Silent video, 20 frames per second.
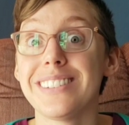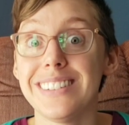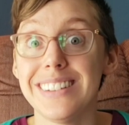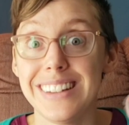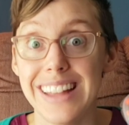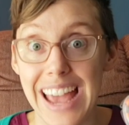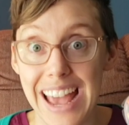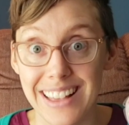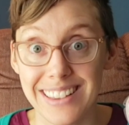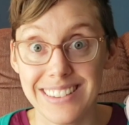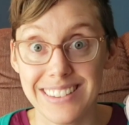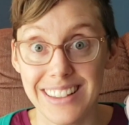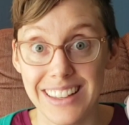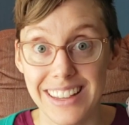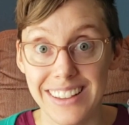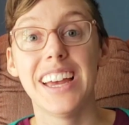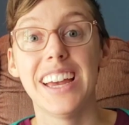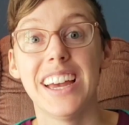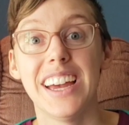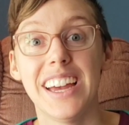
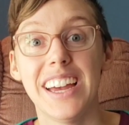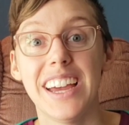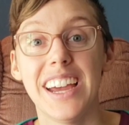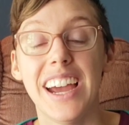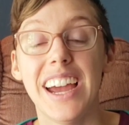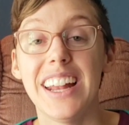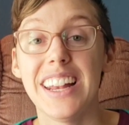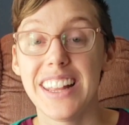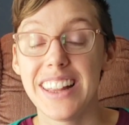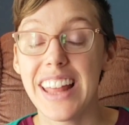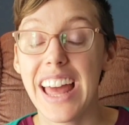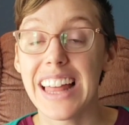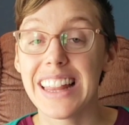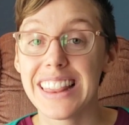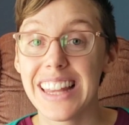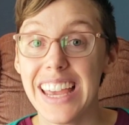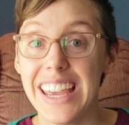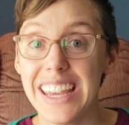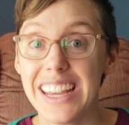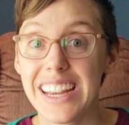nasty. And in that
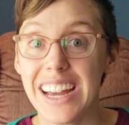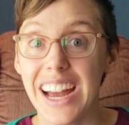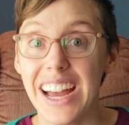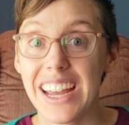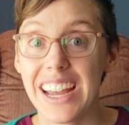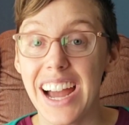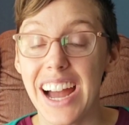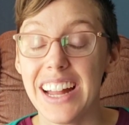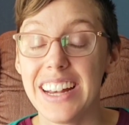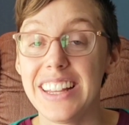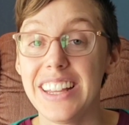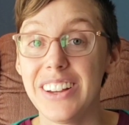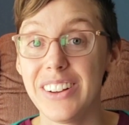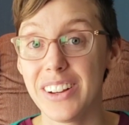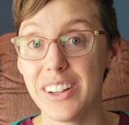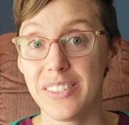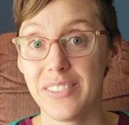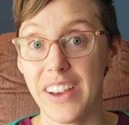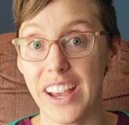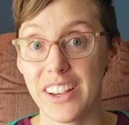lake, I got ear
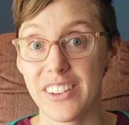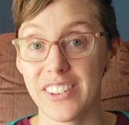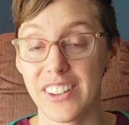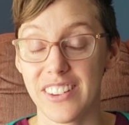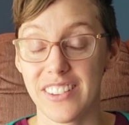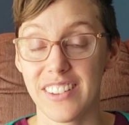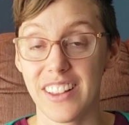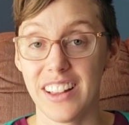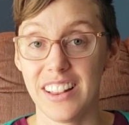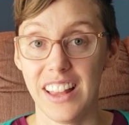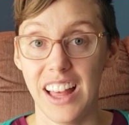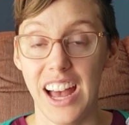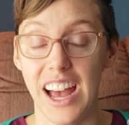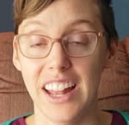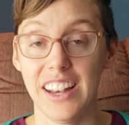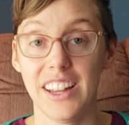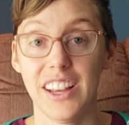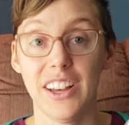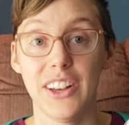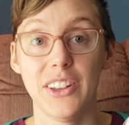infections a lot,
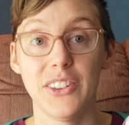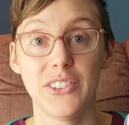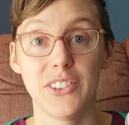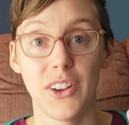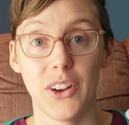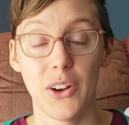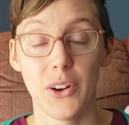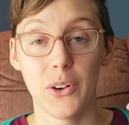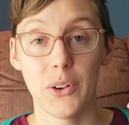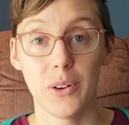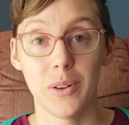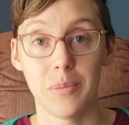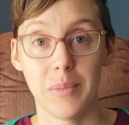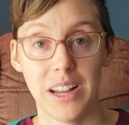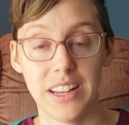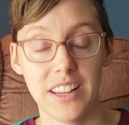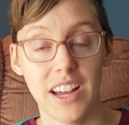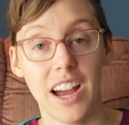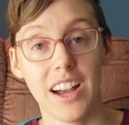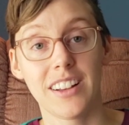so
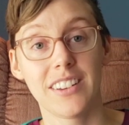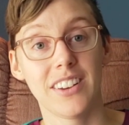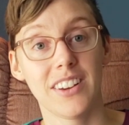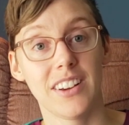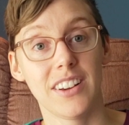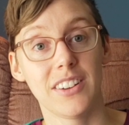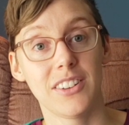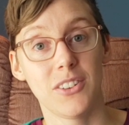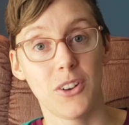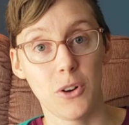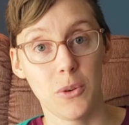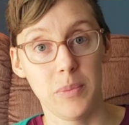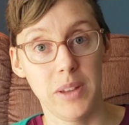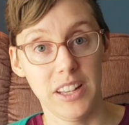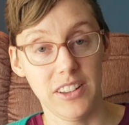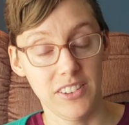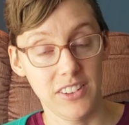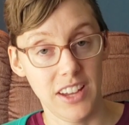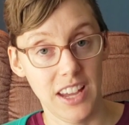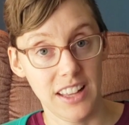my doctor told
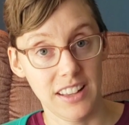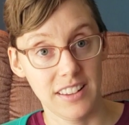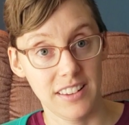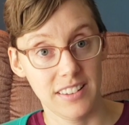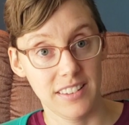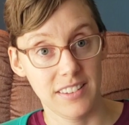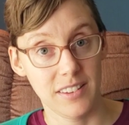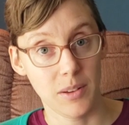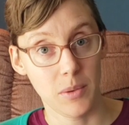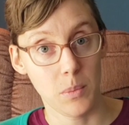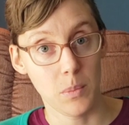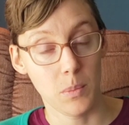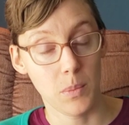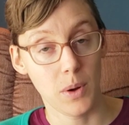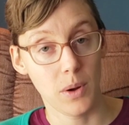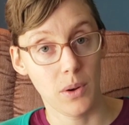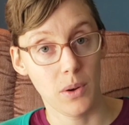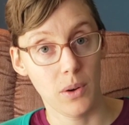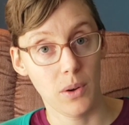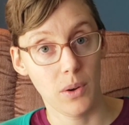me to get some
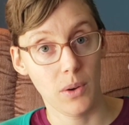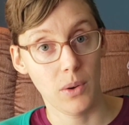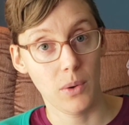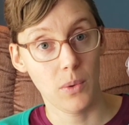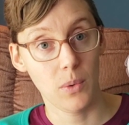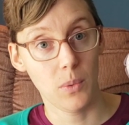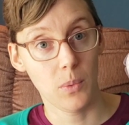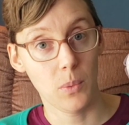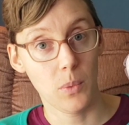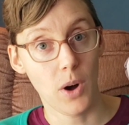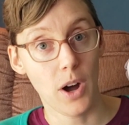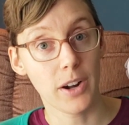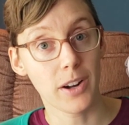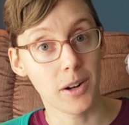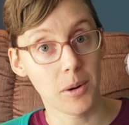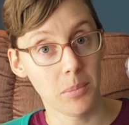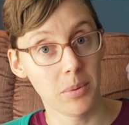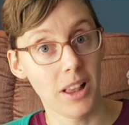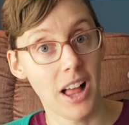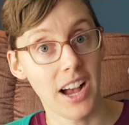
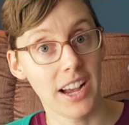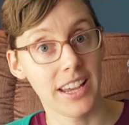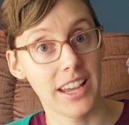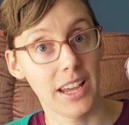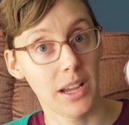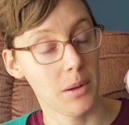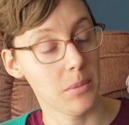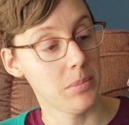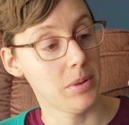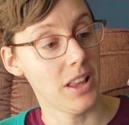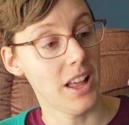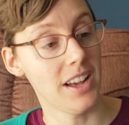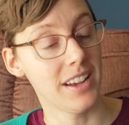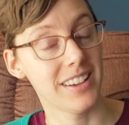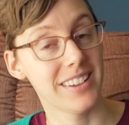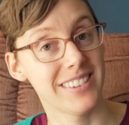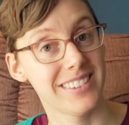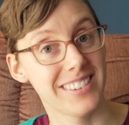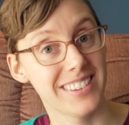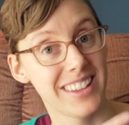water blocking
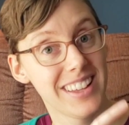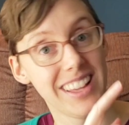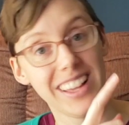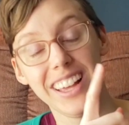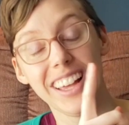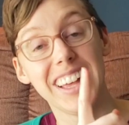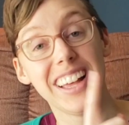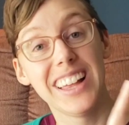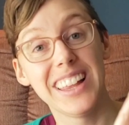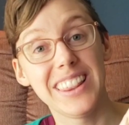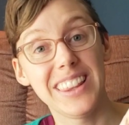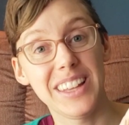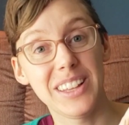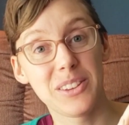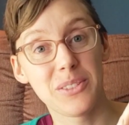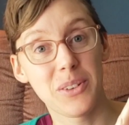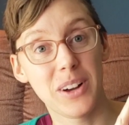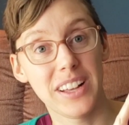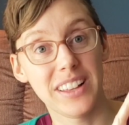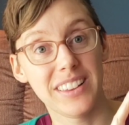plugs.
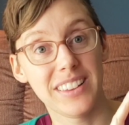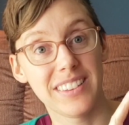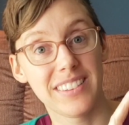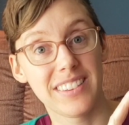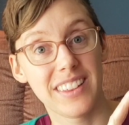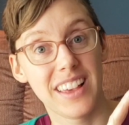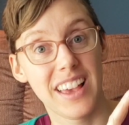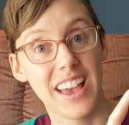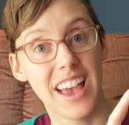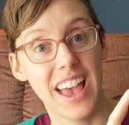These ones